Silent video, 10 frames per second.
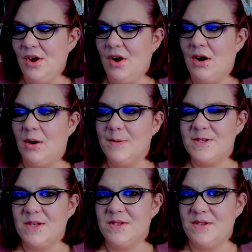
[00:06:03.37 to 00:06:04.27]

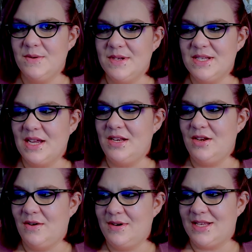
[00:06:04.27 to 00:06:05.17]
Almost as soon as I
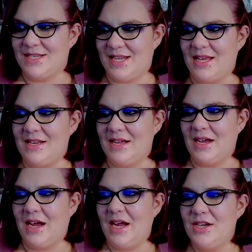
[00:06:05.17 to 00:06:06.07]
noticed it,
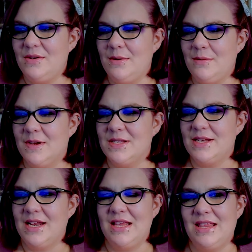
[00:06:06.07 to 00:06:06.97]
I knew it wasn't
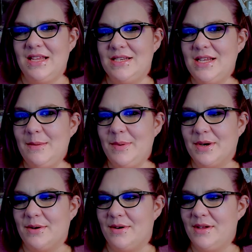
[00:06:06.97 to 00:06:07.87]
anything
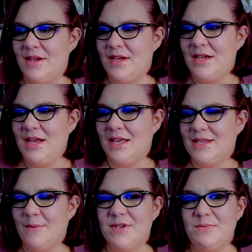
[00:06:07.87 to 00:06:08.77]
typical, as
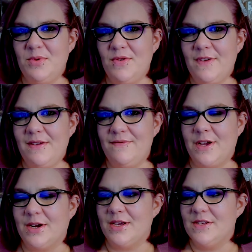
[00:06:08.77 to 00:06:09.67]
it was moving
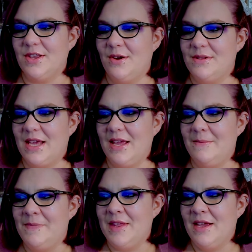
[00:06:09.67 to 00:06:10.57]
very slowly.
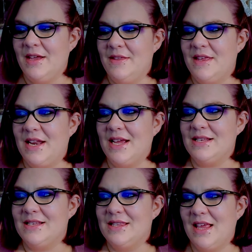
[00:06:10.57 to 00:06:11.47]
The
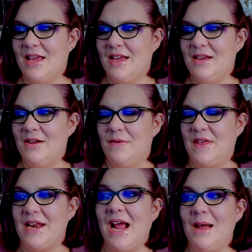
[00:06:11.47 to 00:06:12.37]
next thing
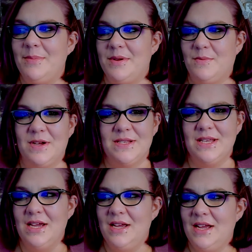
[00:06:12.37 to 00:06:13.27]
that happened was
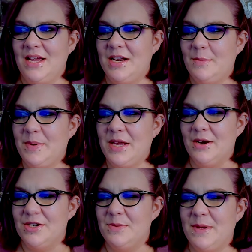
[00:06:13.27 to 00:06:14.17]
it
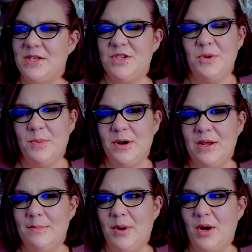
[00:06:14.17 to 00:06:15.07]
appeared to be
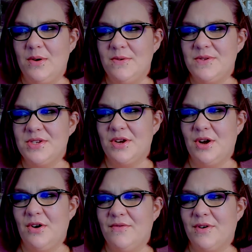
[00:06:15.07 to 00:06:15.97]
superimposed
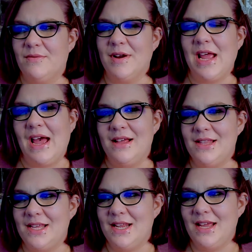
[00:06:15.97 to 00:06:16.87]
over
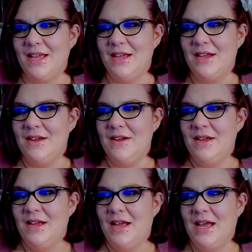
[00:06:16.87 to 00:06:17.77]
reality,
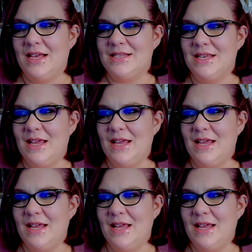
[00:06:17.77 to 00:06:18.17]
as